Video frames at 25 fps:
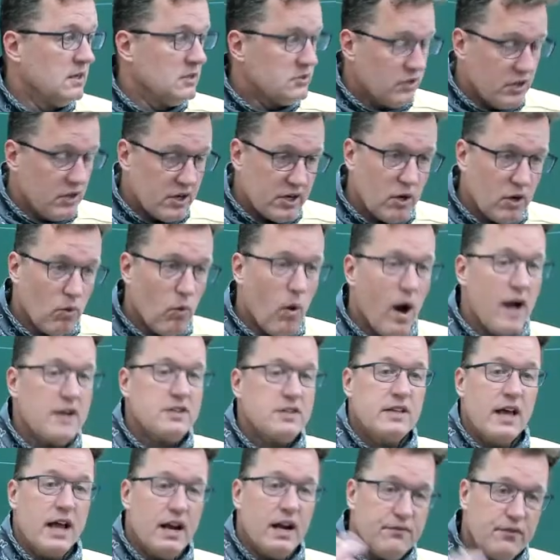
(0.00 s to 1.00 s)
So you can
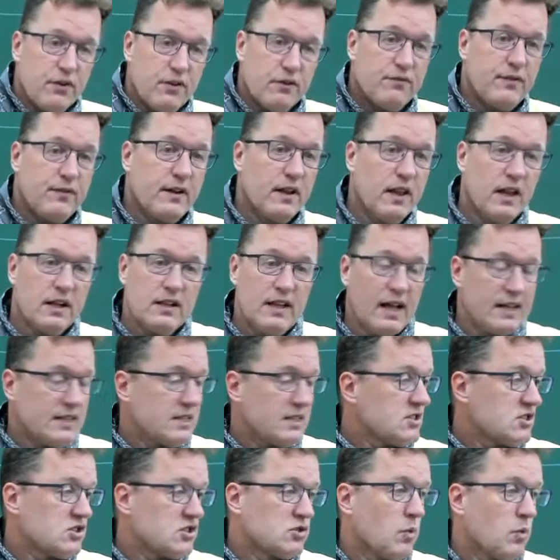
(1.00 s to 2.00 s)
watch that if you're feeling like
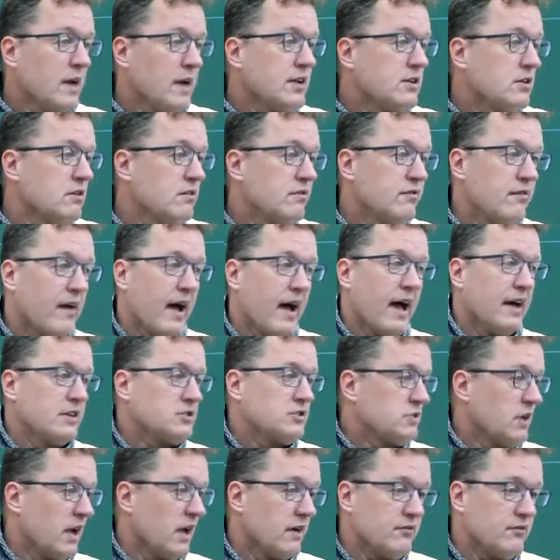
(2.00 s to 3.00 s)
this is way too
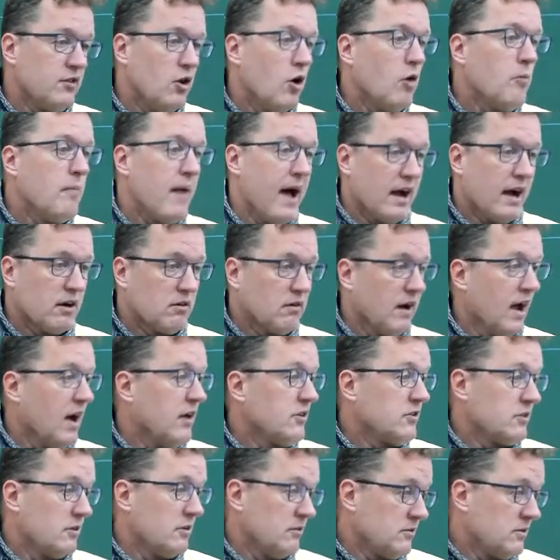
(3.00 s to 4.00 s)
fast, or you have no
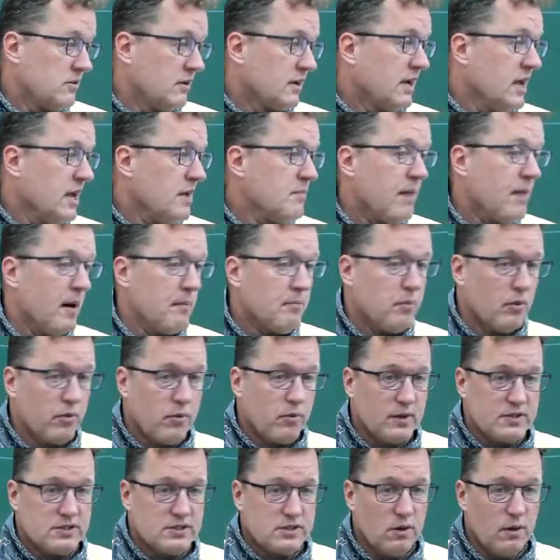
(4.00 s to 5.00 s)
background to, to keep up with
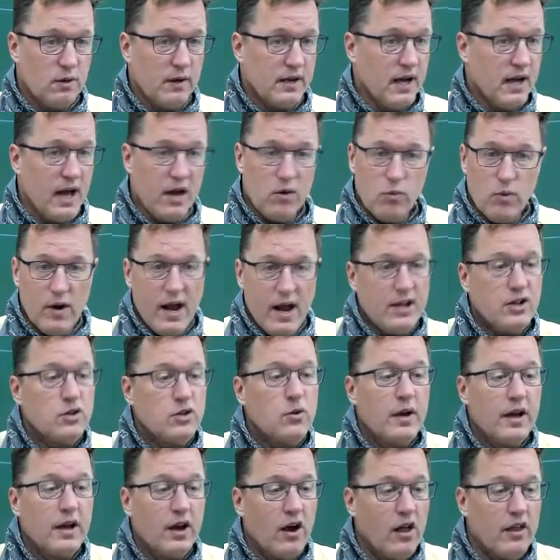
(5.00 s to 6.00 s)
what's going on. We're not
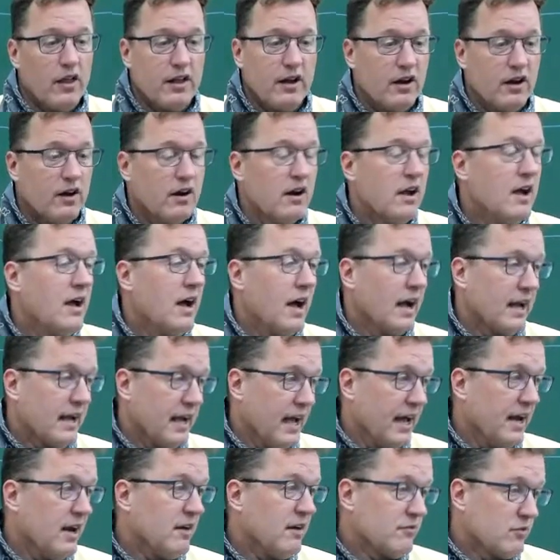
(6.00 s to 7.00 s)
doing it all here
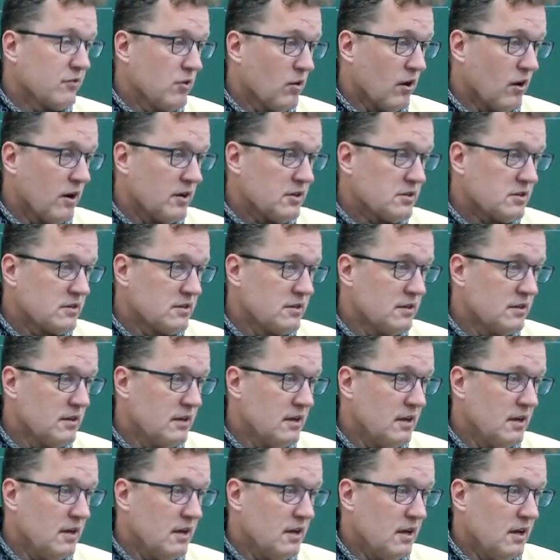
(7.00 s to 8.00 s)
again, of course.
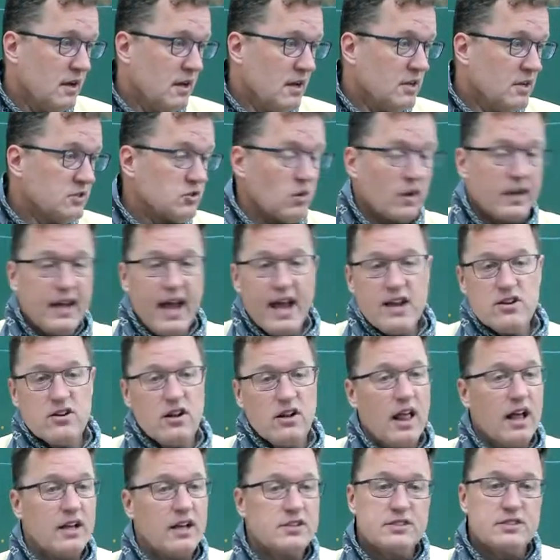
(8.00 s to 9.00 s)
So
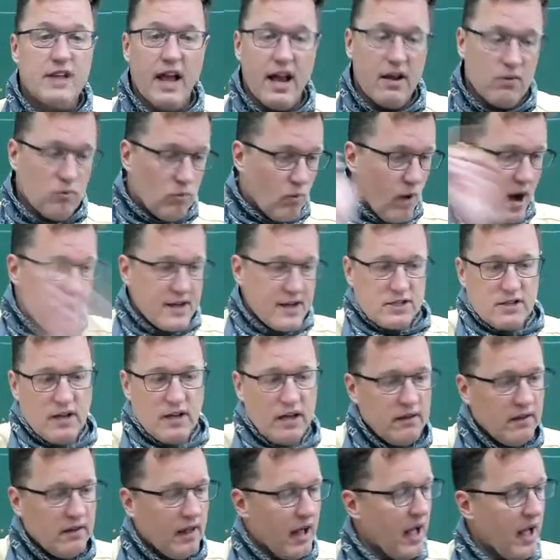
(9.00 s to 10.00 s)
occasionally I'll say, watch,
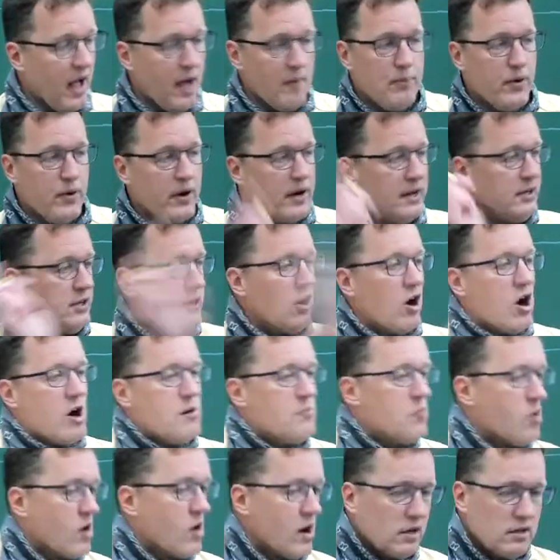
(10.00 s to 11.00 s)
I uh, uh, put it in your
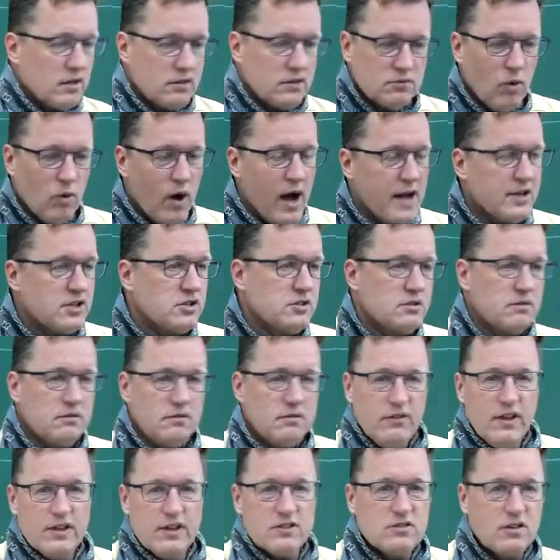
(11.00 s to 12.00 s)
homework, watch
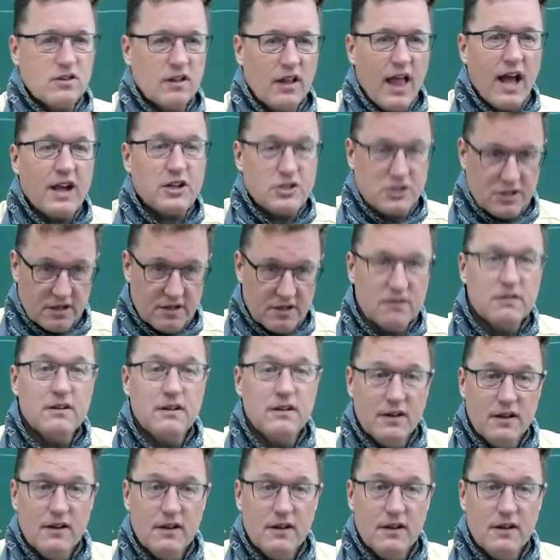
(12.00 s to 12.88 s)
this lecture,